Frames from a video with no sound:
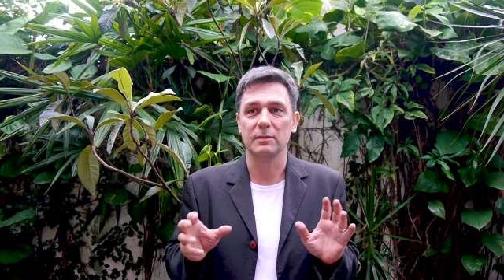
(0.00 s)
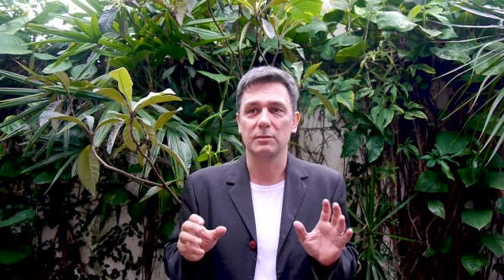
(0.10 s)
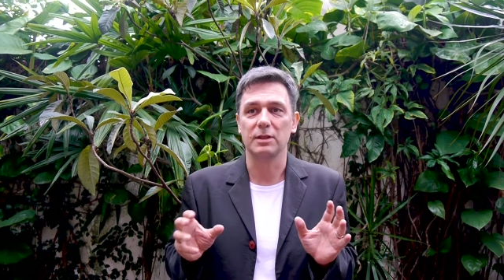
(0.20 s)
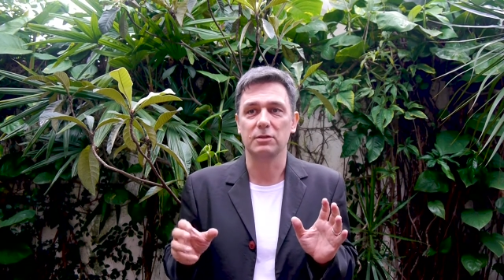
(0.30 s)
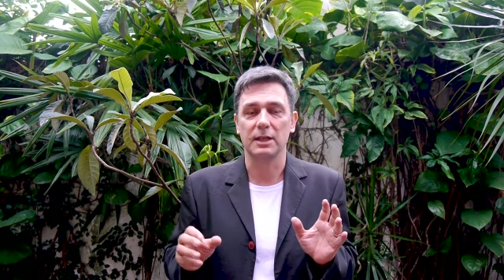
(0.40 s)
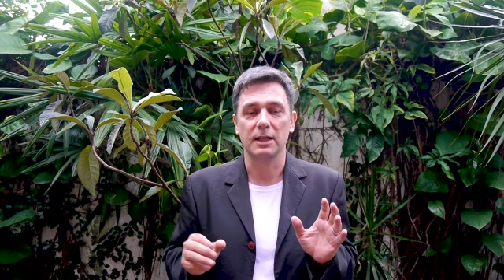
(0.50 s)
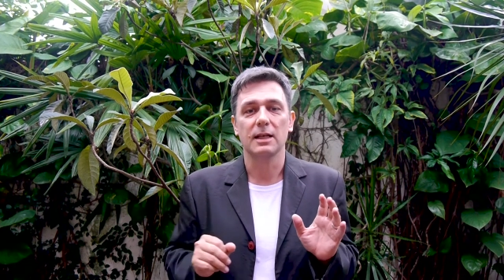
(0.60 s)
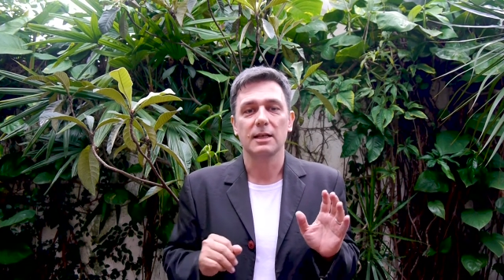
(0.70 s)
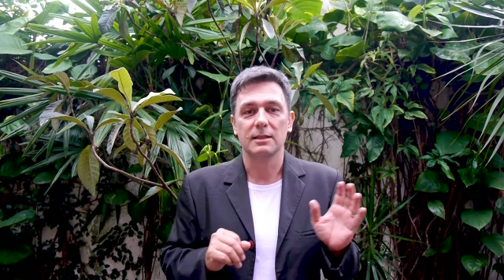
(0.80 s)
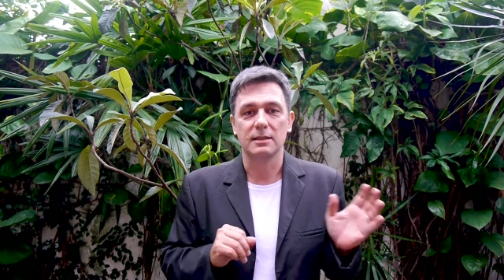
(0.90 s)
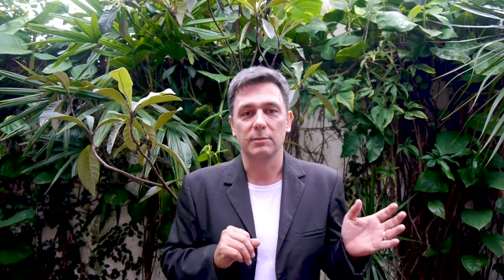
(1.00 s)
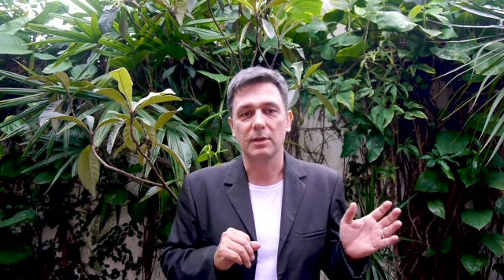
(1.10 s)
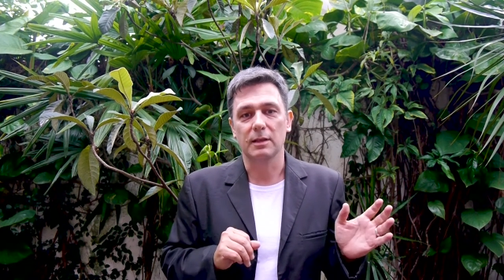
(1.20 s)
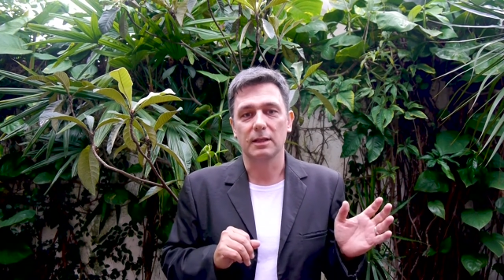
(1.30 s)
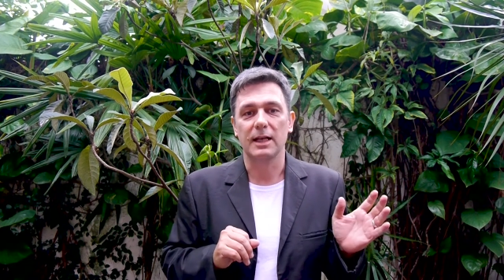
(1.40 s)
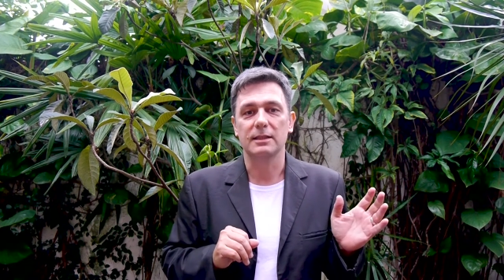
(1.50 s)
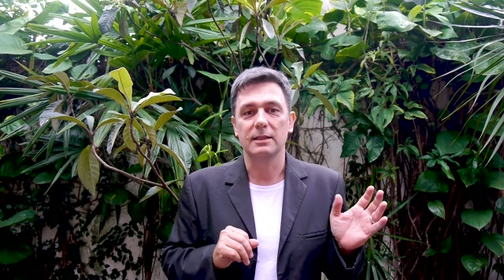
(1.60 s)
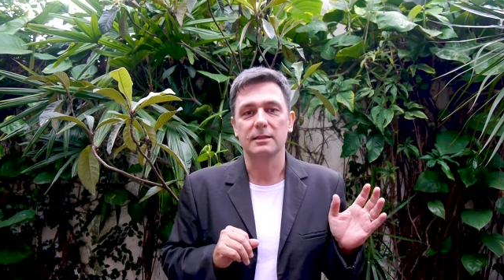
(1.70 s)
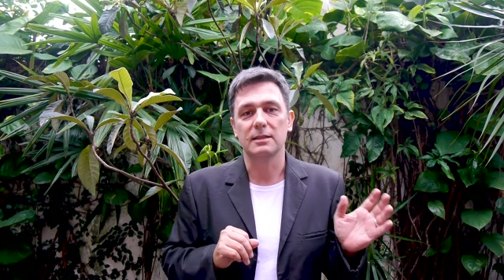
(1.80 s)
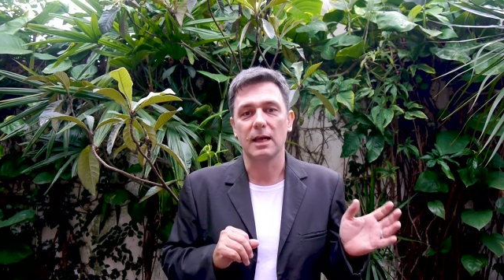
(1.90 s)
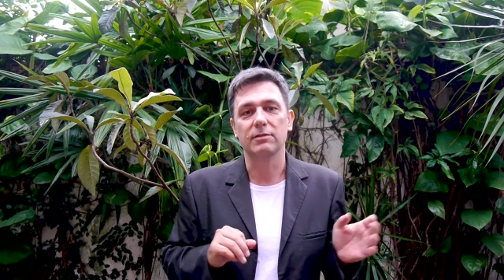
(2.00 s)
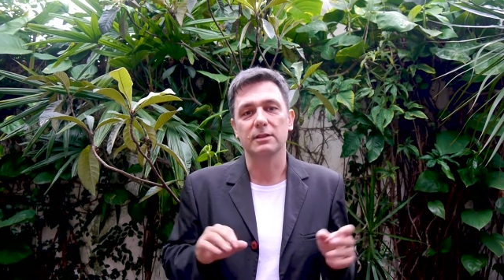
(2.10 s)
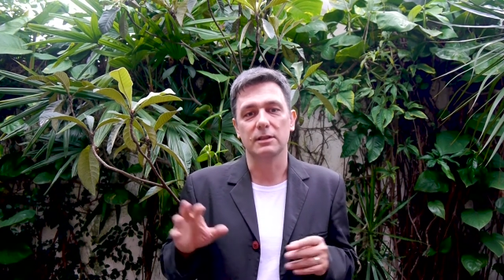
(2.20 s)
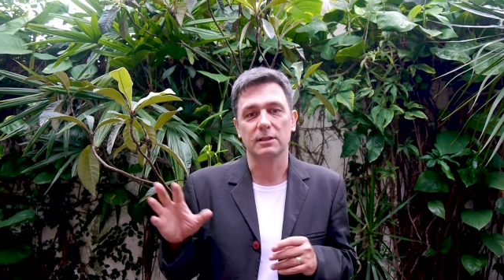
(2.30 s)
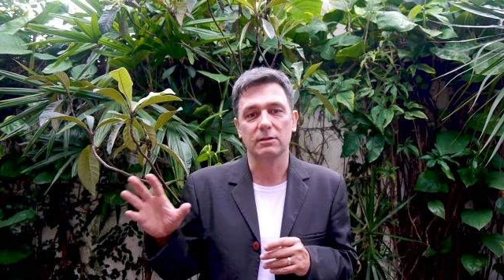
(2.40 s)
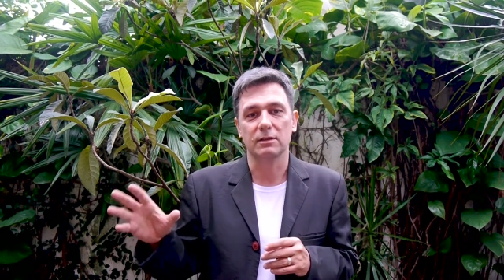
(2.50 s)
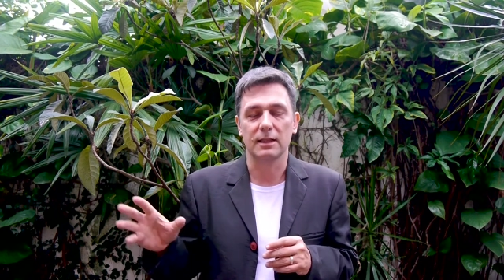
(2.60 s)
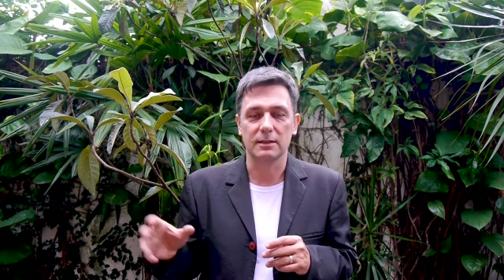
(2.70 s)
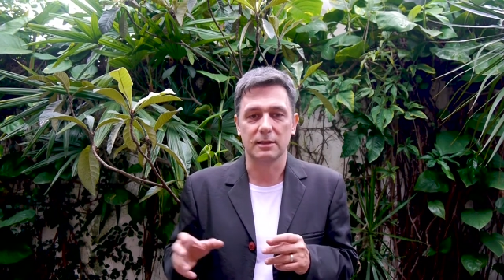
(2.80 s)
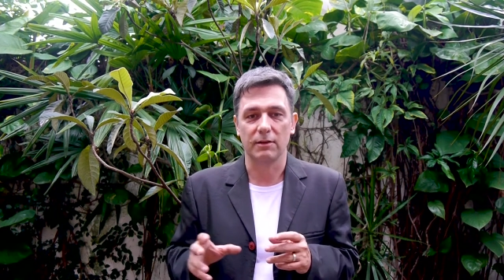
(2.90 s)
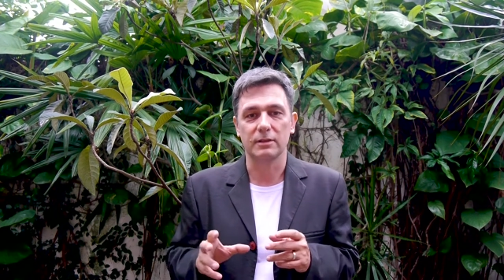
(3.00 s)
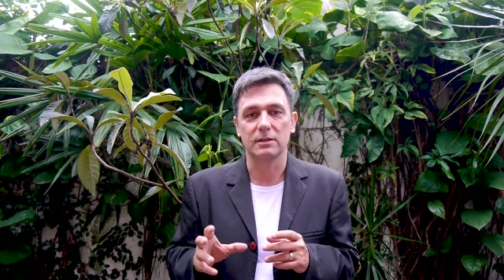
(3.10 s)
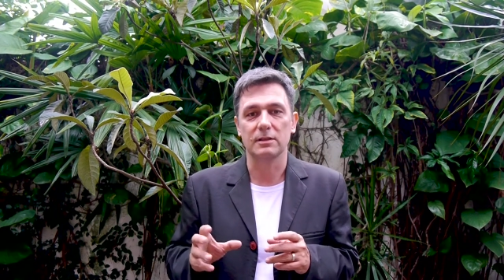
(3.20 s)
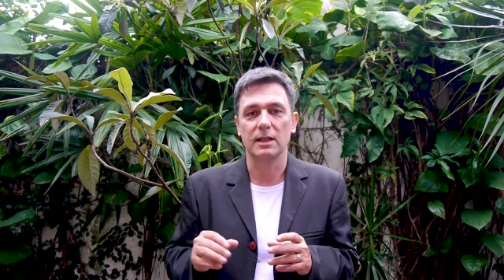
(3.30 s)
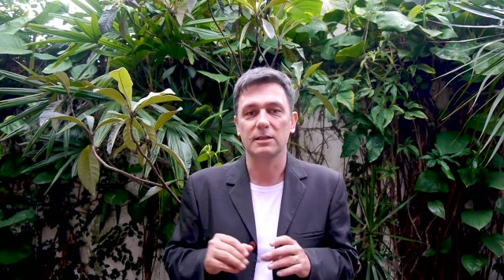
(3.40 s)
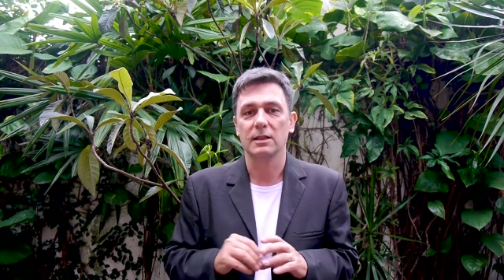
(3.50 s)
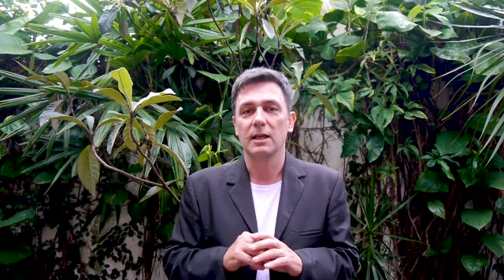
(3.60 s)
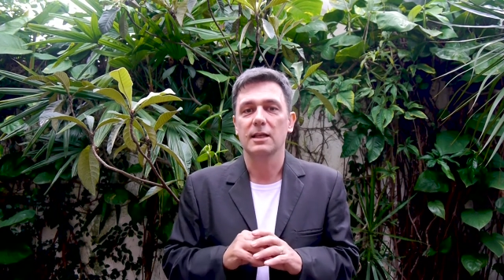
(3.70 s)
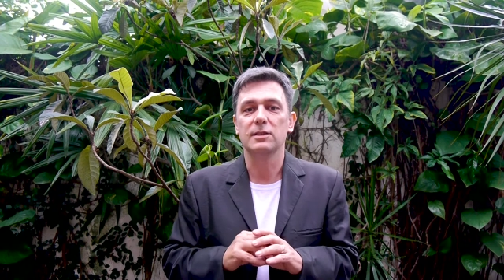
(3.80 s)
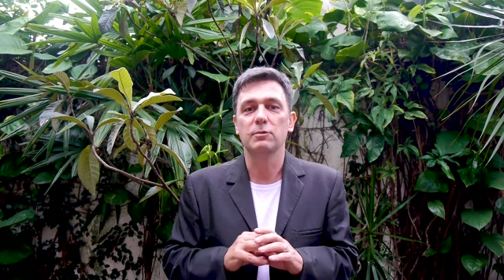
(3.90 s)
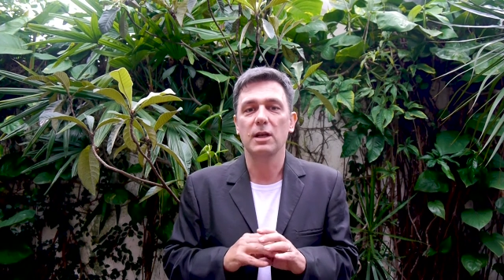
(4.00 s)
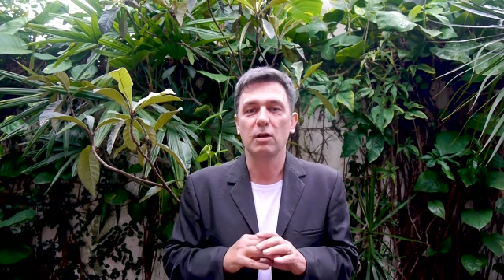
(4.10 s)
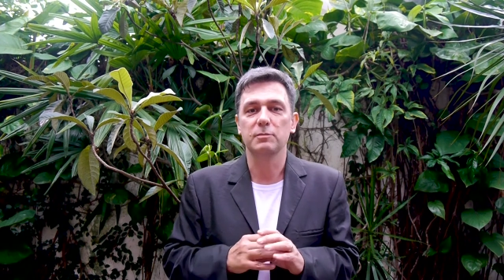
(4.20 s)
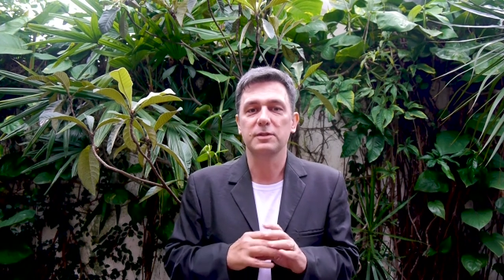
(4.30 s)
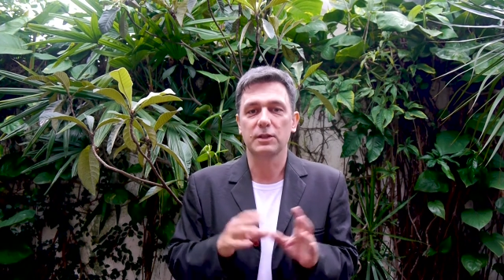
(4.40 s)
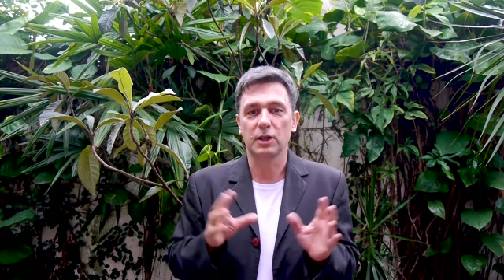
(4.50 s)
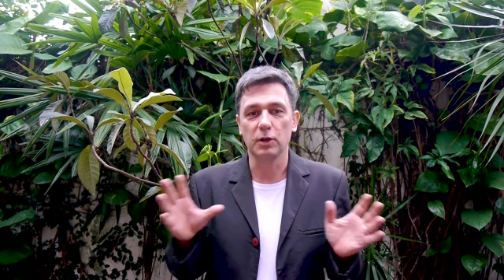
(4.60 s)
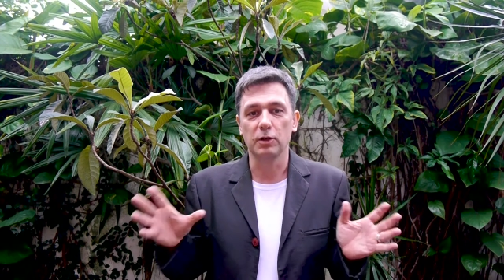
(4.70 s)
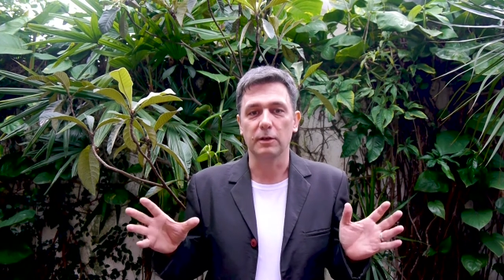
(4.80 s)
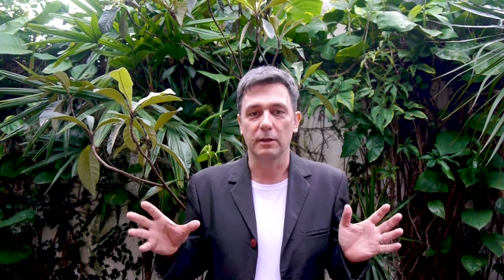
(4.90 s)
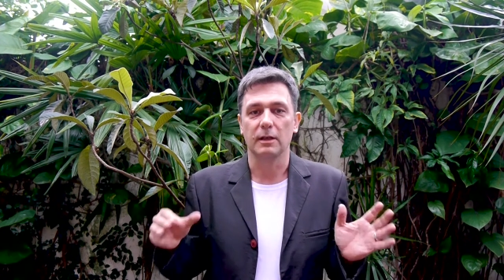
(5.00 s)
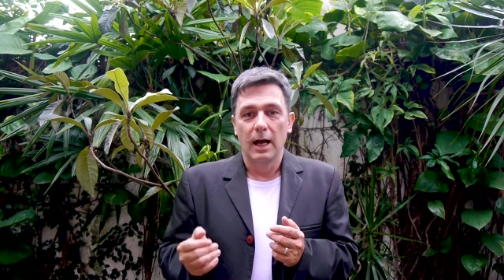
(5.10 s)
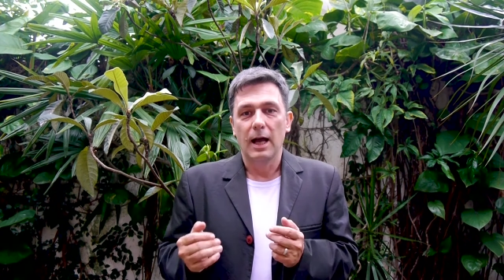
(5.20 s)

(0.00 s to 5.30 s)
in between 1970 to 1976 is really obscure.